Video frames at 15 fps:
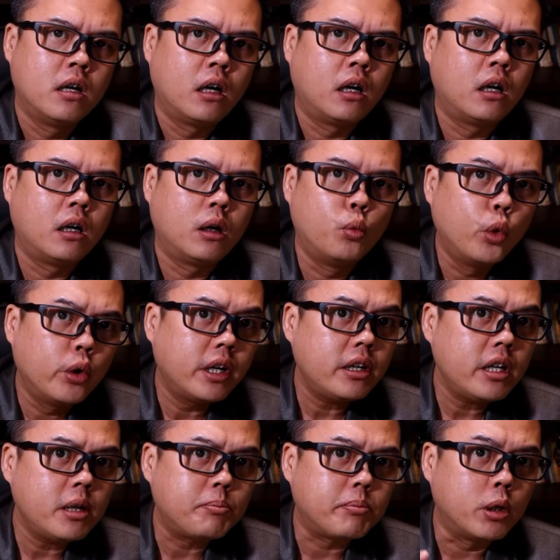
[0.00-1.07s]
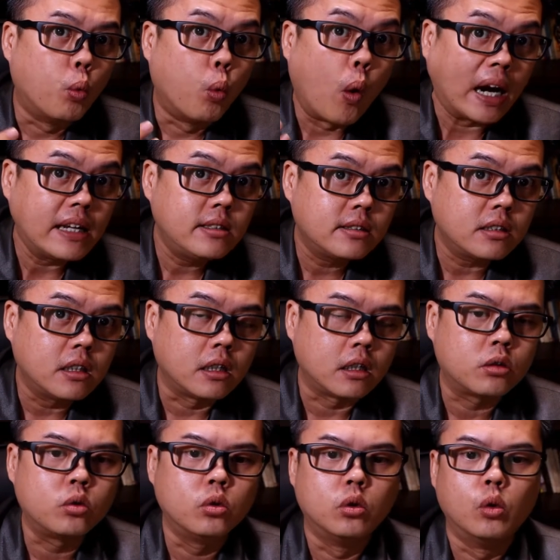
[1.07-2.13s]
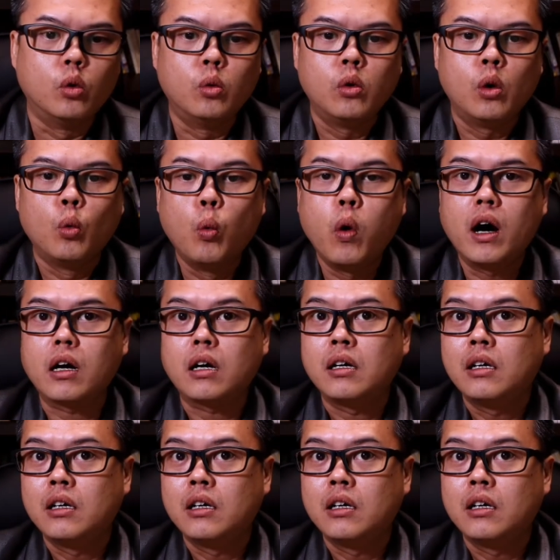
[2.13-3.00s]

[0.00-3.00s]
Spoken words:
wouldn't it be wiser to work